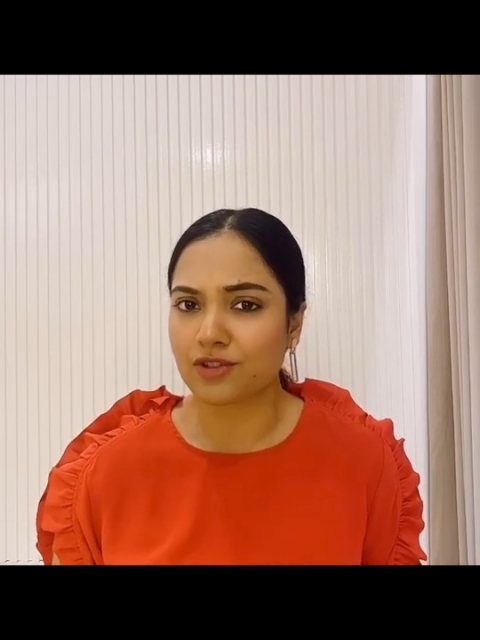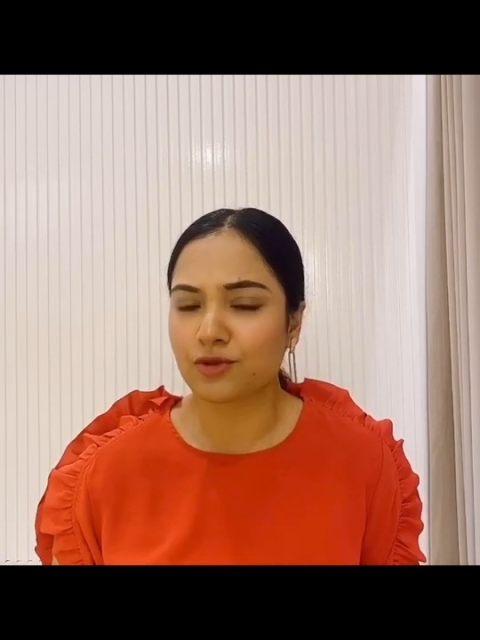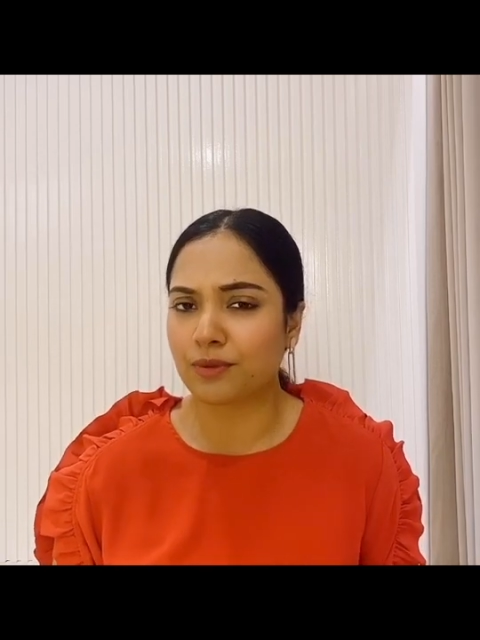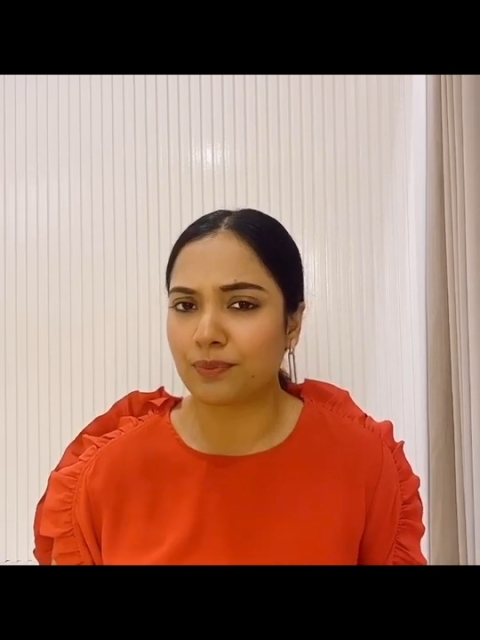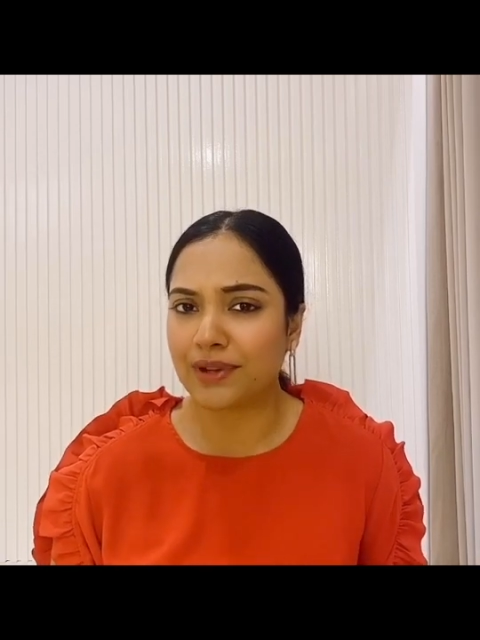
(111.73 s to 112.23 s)
to
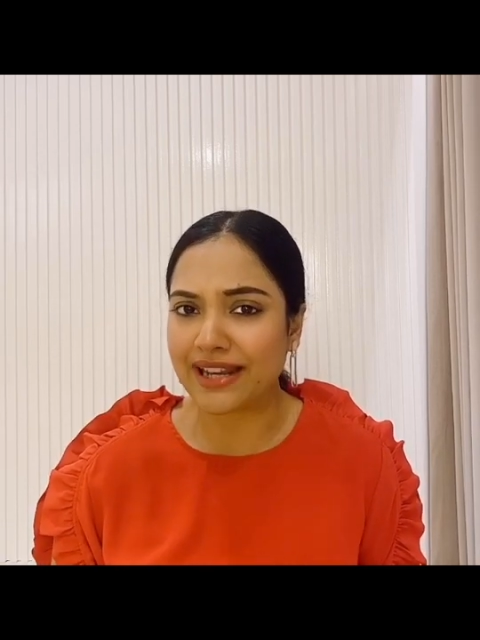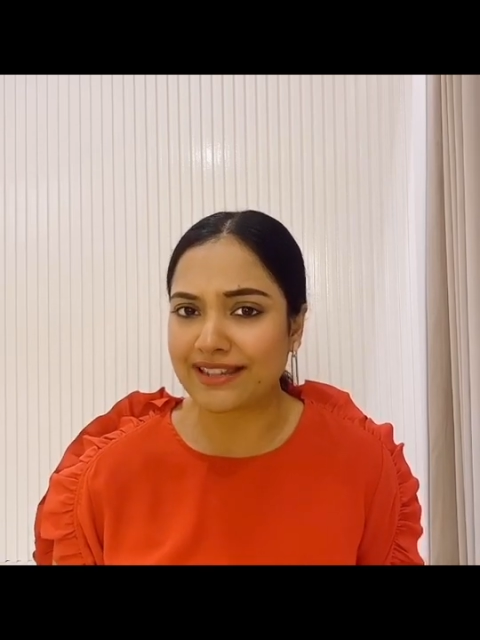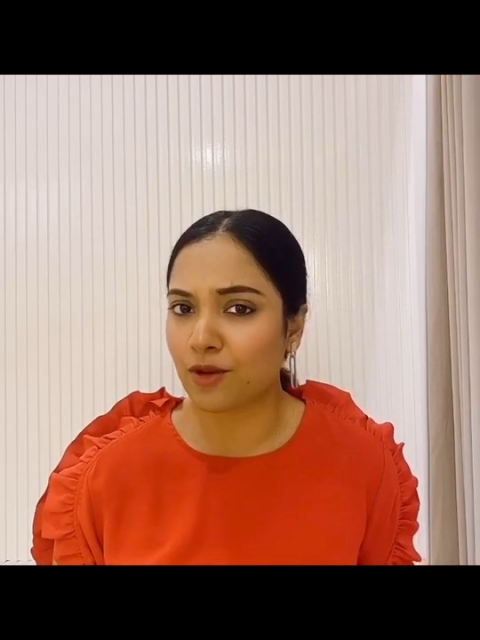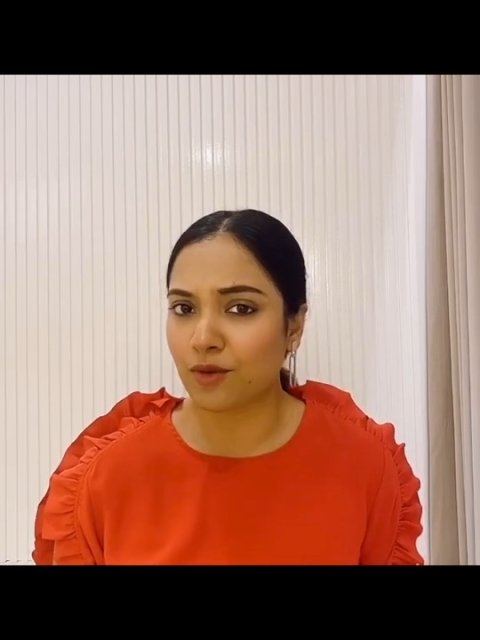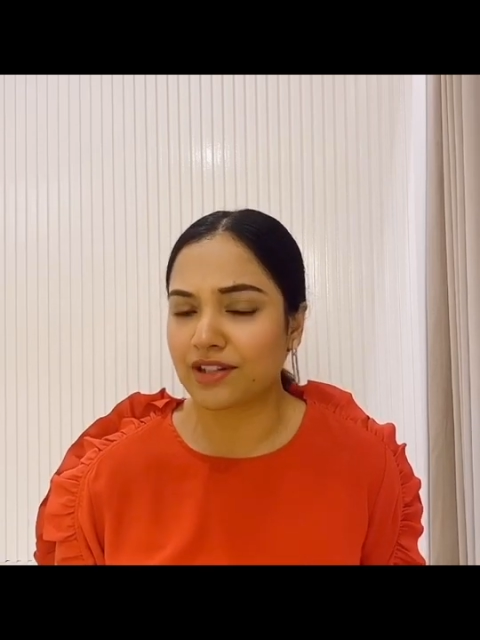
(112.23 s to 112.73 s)
replace
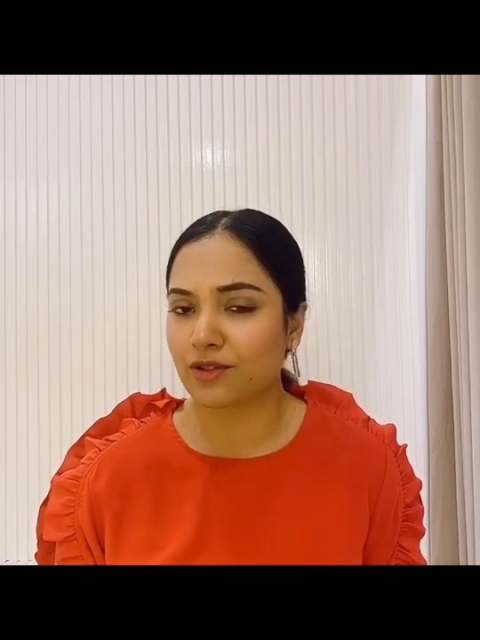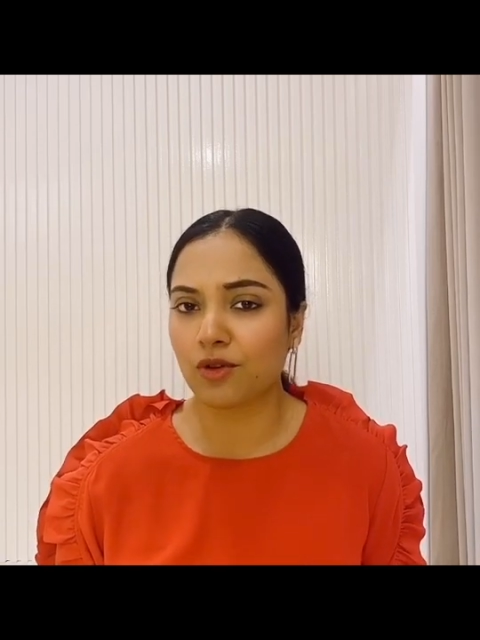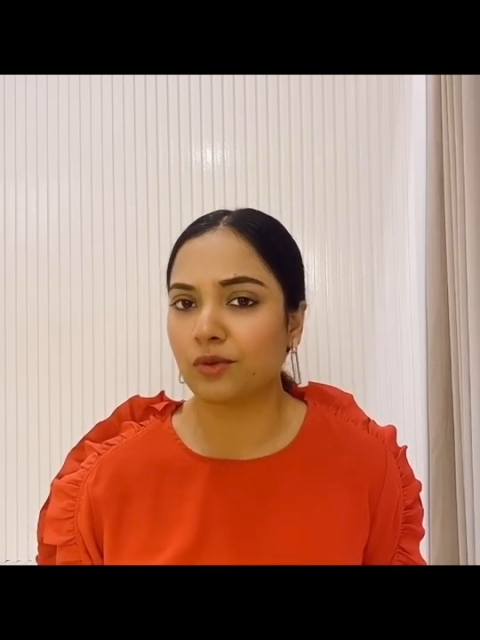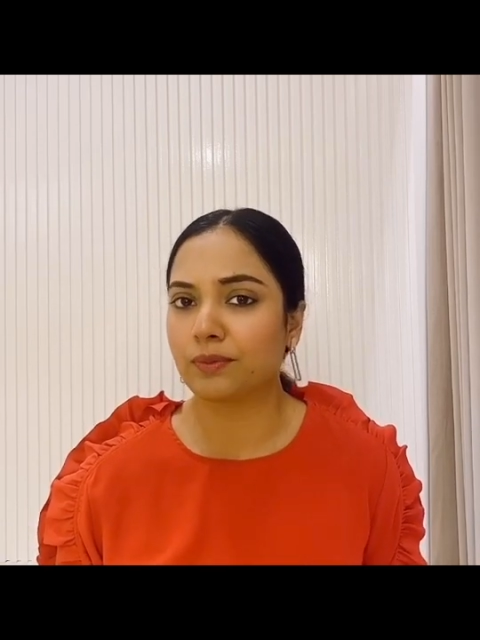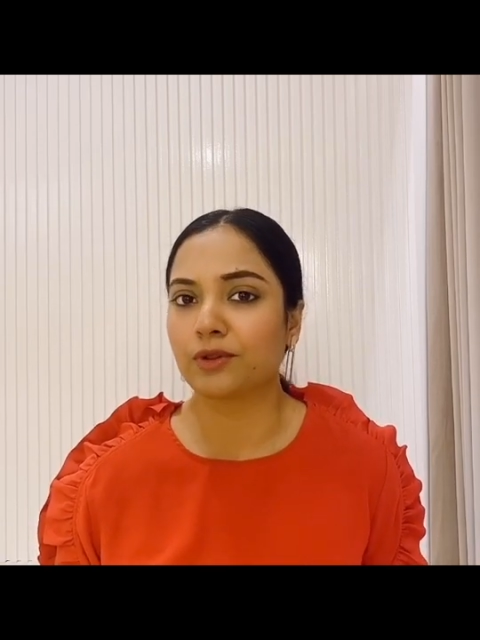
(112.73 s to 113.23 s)
your retinol
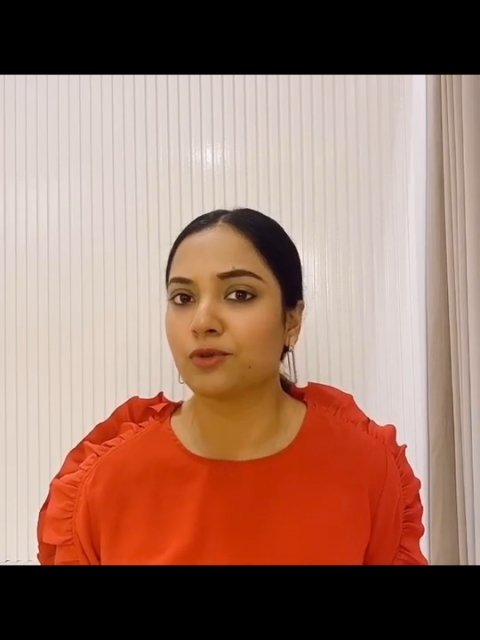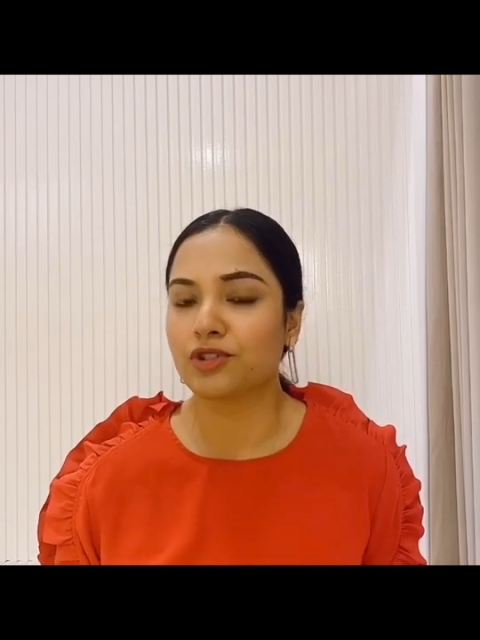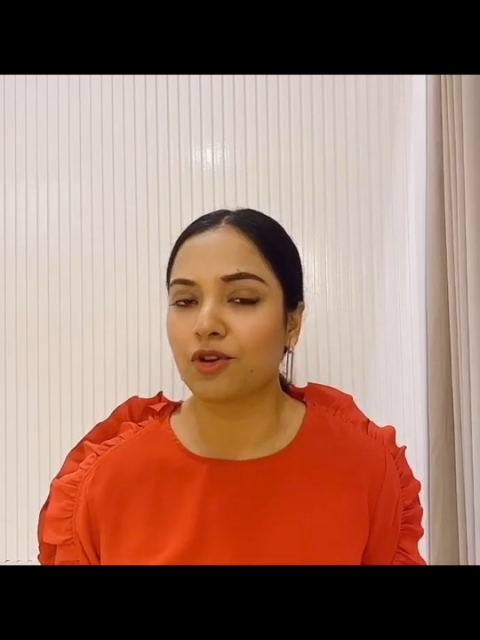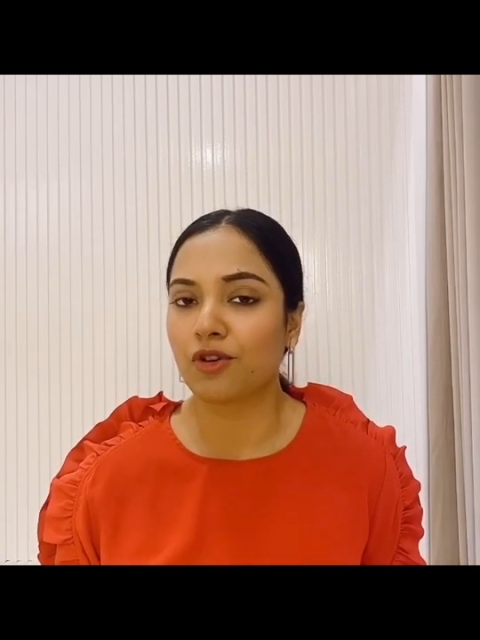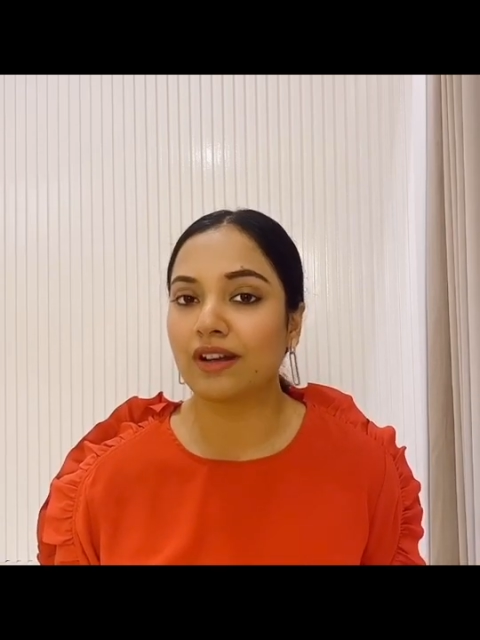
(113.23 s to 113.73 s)
with
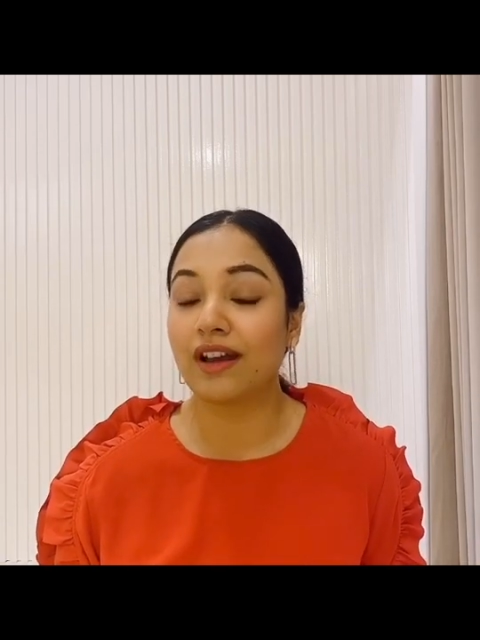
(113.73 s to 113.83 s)
Bakuchiol.